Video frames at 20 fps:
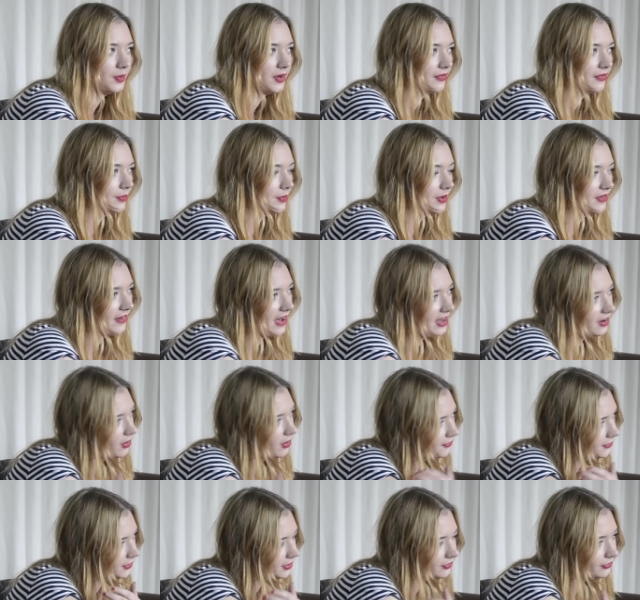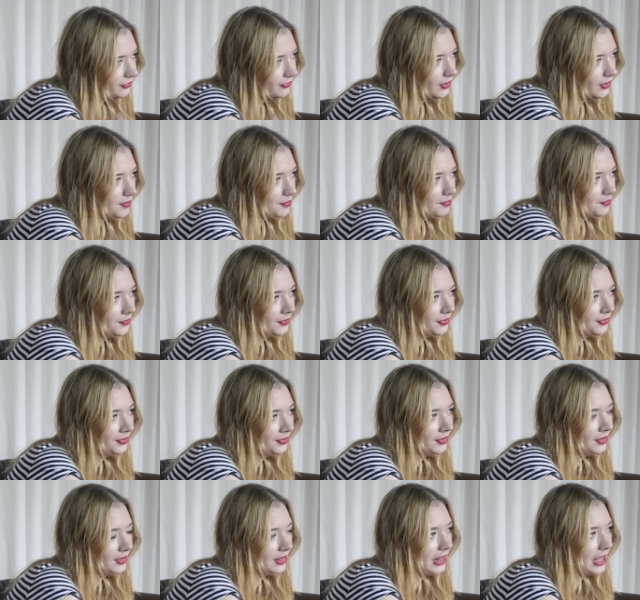we've we've had offers from
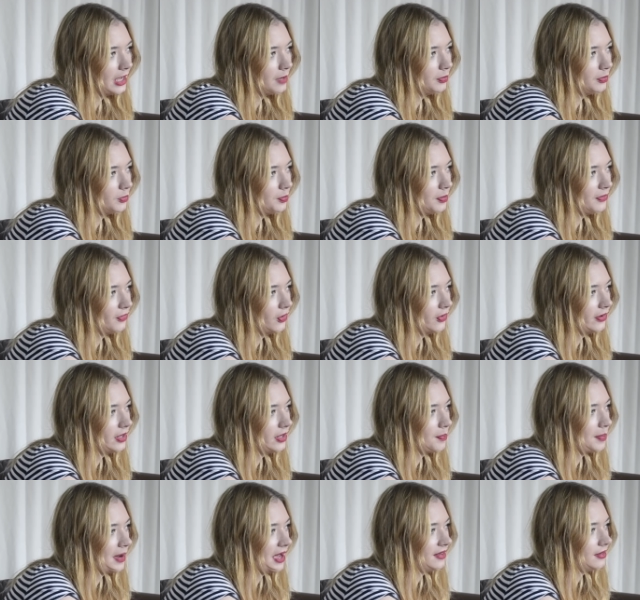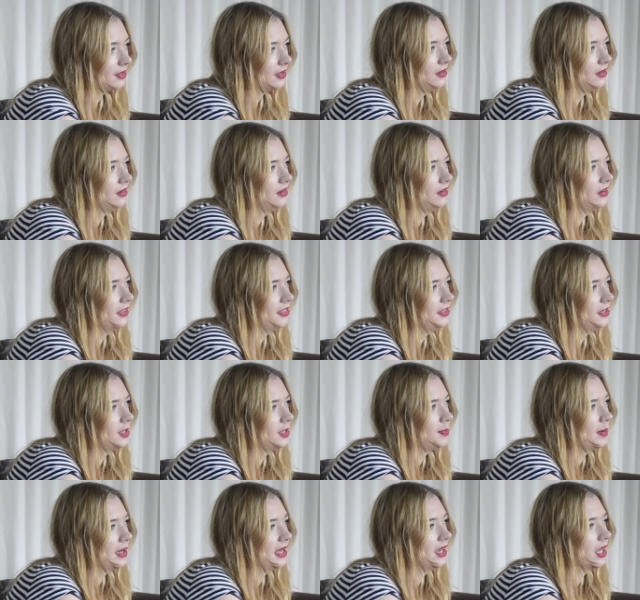labels before in the past and
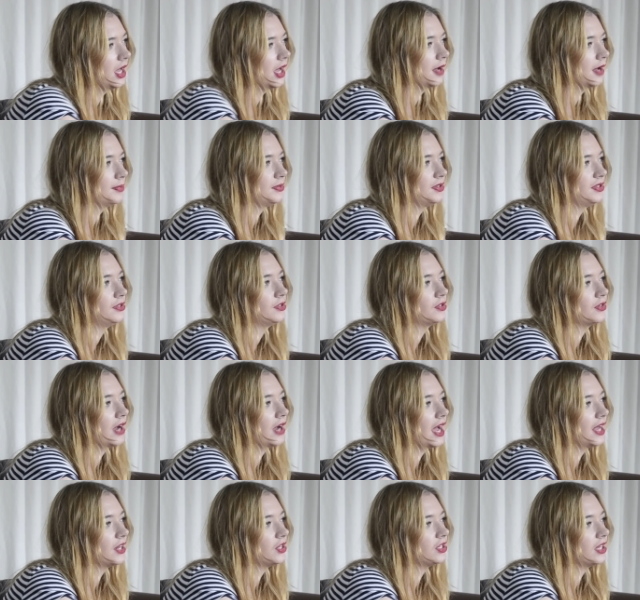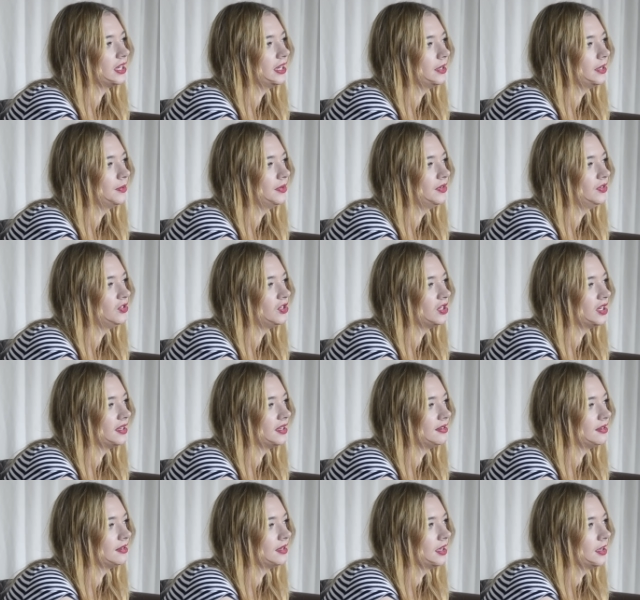nothing's been up to scratch and it was
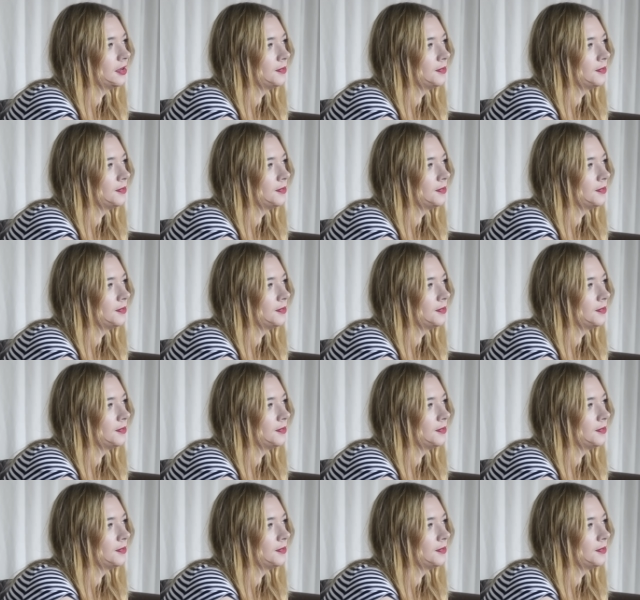just